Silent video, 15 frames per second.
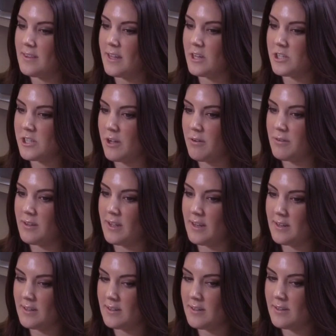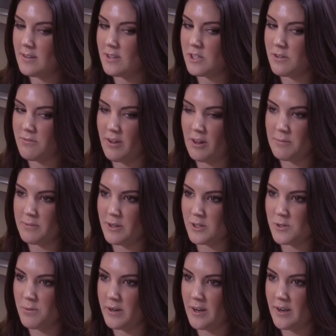they showed that she followed me on
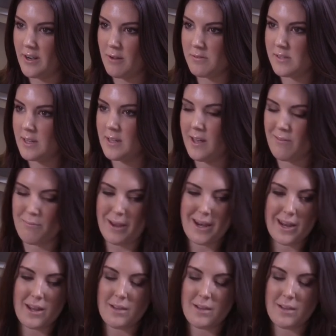Twitter and I was like, I've made